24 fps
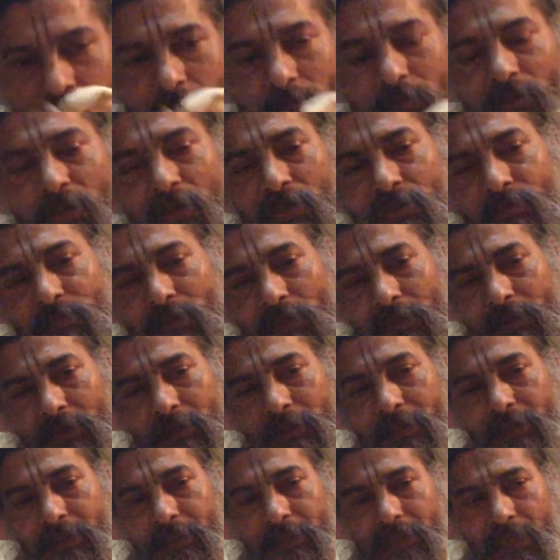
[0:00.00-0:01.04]
Because
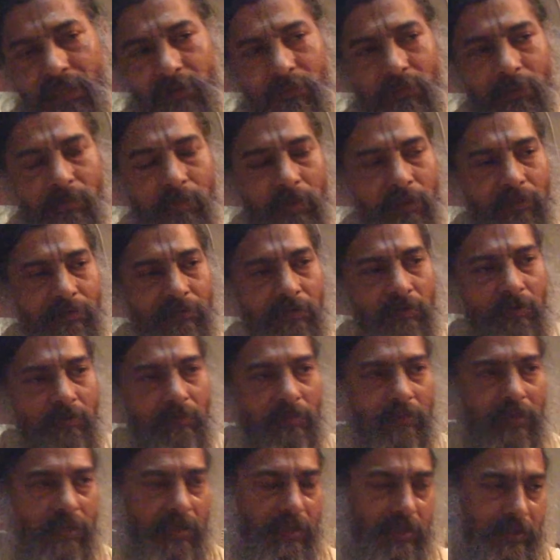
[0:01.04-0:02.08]
bhakti can be
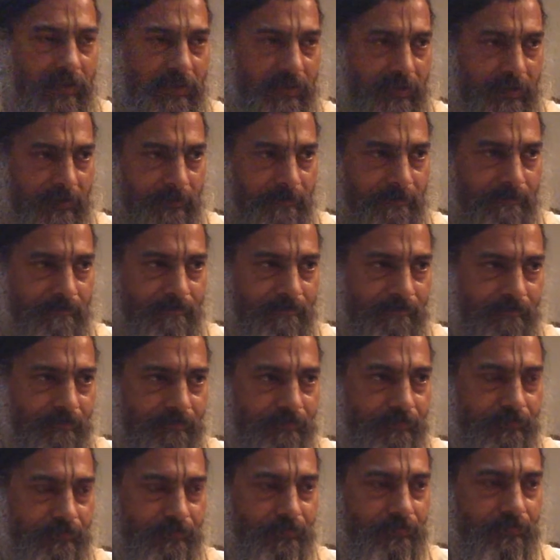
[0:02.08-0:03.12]
performed by anything.
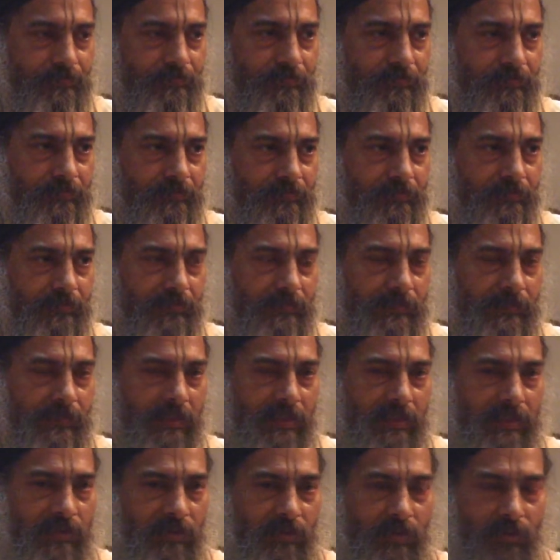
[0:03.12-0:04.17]

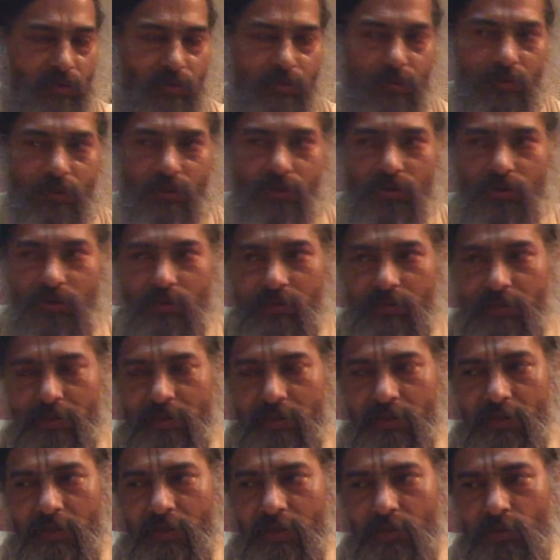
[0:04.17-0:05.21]
That's why Rupa Goswami
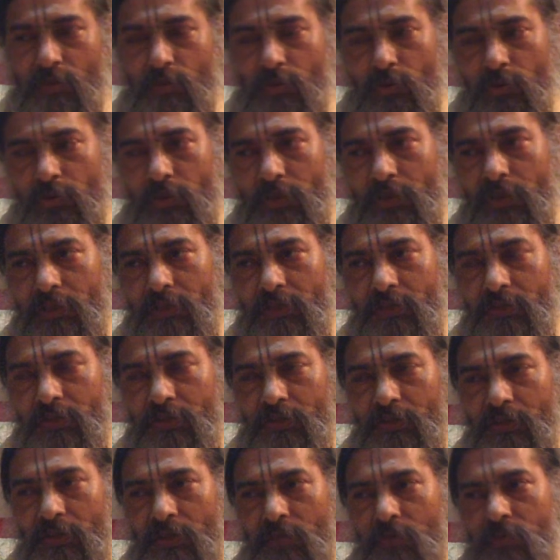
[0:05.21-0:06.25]
says Anukullena
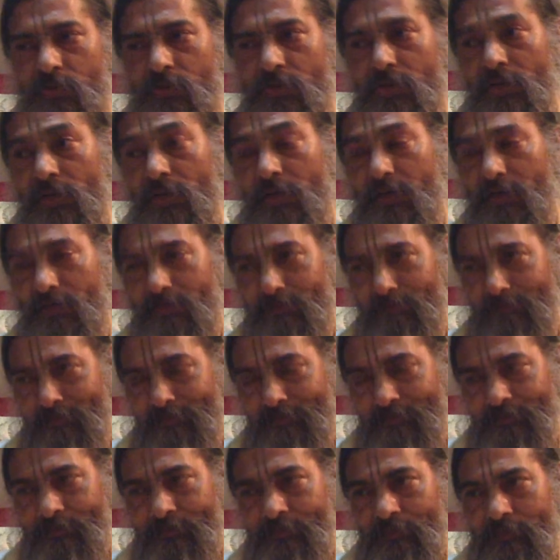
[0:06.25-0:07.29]
Krishna Anushilnam.
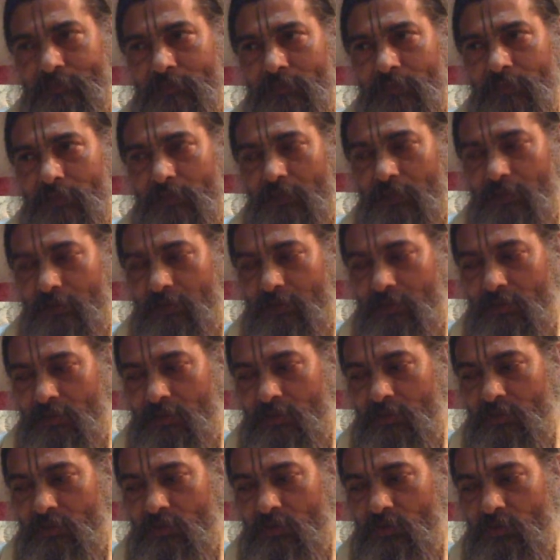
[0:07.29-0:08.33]

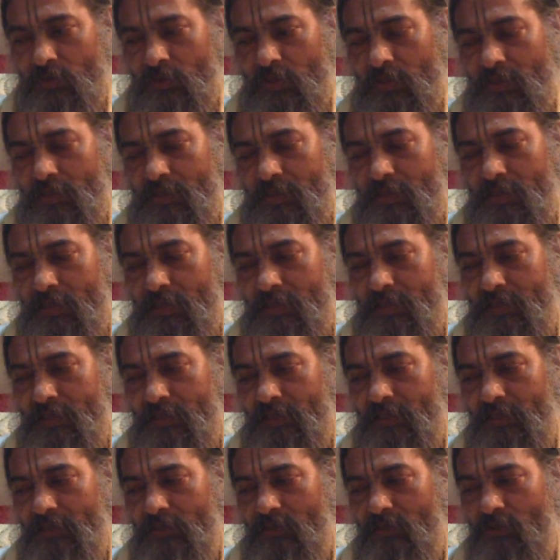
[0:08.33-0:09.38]
So he does not say
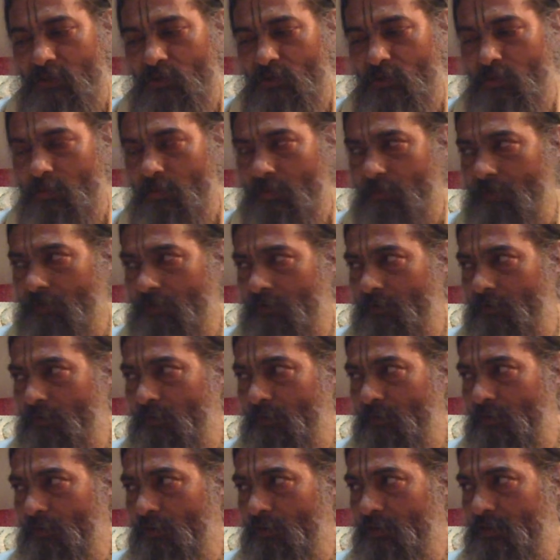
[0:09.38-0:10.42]
that you have to perform
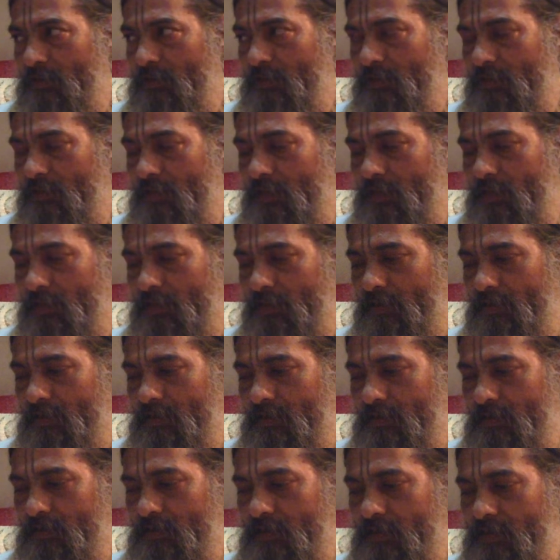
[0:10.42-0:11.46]
only these 9 things.
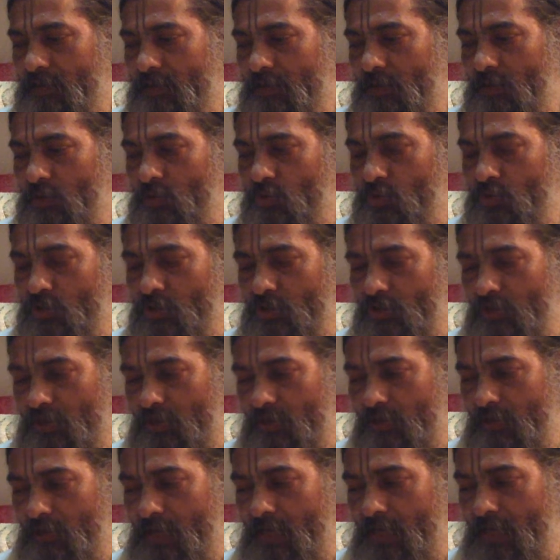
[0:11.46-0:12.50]
He says
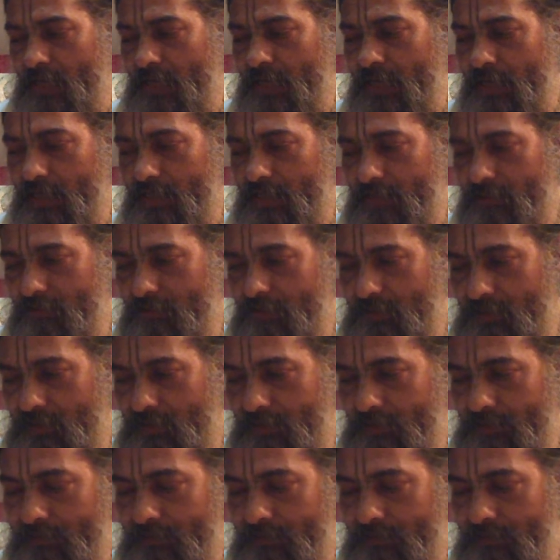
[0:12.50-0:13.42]
Anushilan, any activity.